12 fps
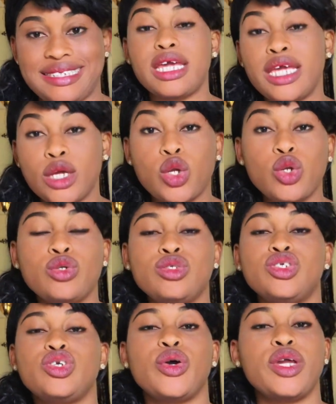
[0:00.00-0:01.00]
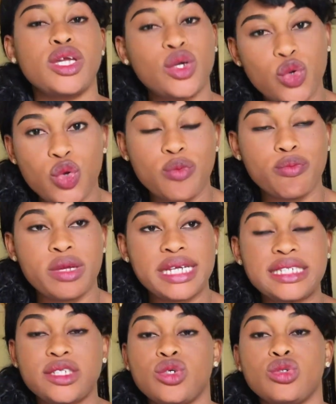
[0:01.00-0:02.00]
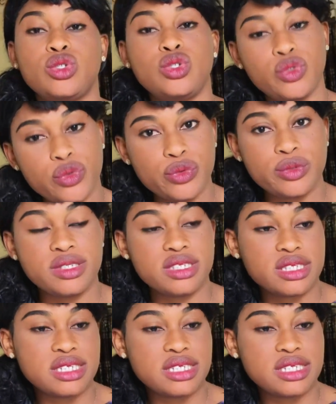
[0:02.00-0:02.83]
includes your equipment, your tools.